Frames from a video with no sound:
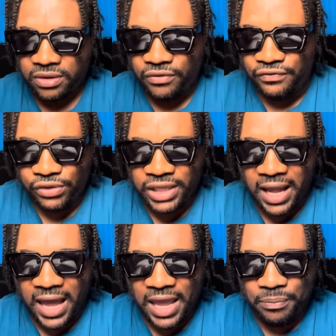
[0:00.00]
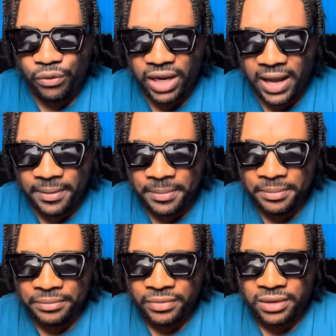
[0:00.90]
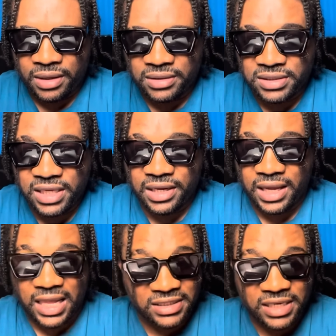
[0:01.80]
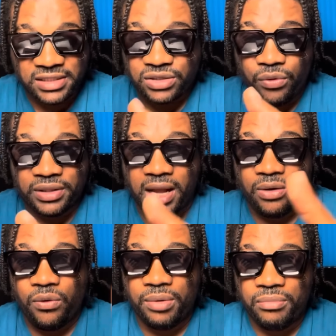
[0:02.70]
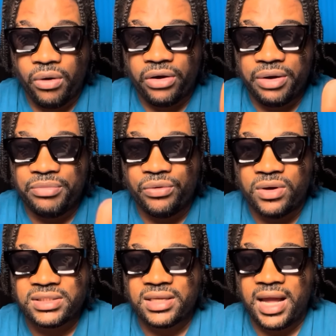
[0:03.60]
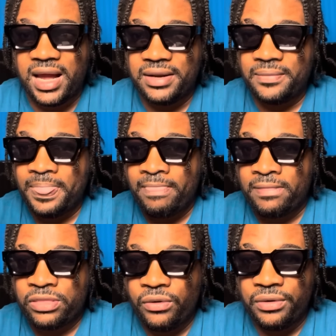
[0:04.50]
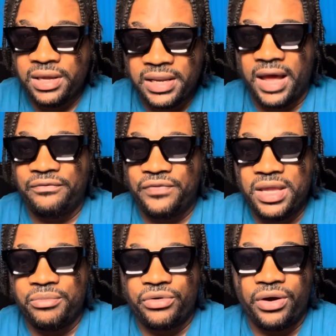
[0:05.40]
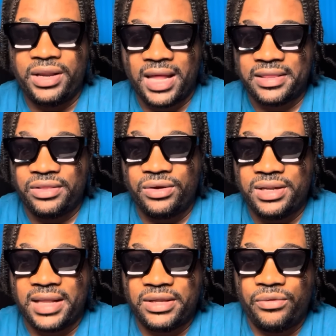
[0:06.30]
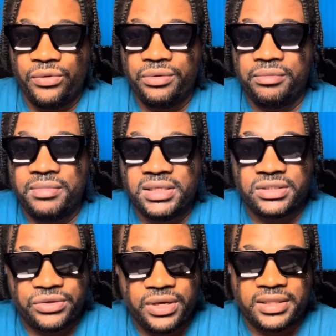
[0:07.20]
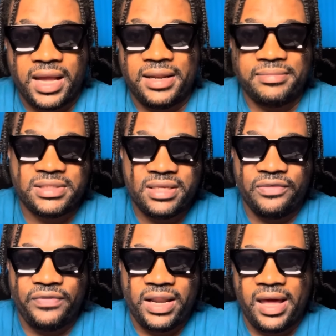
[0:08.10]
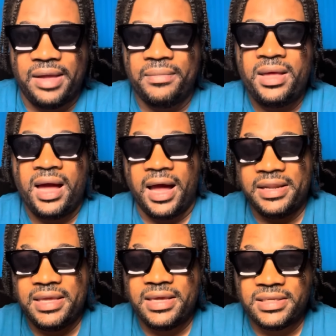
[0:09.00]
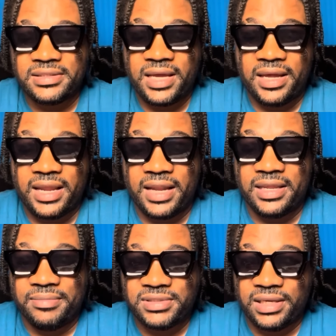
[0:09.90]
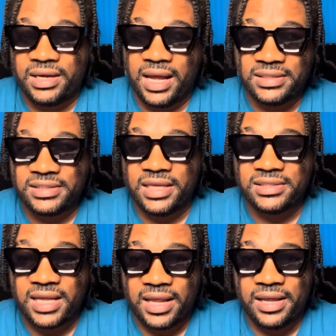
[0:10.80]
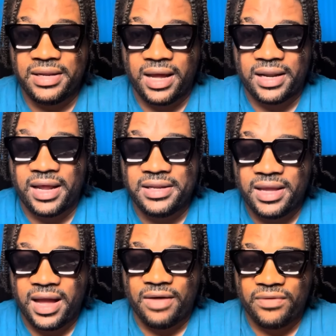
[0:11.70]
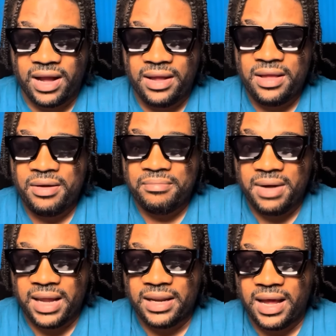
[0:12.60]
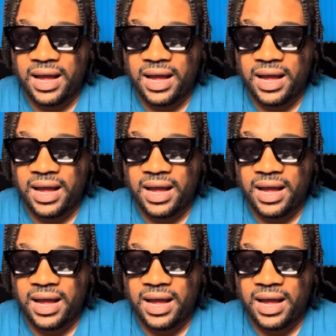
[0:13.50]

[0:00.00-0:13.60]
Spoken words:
Foota hype would have see Konshens quote unquote bore him nose and to in a theme role that it wouldn't be straight and him still follow him. And he is saying that him see Konshens the other day have a man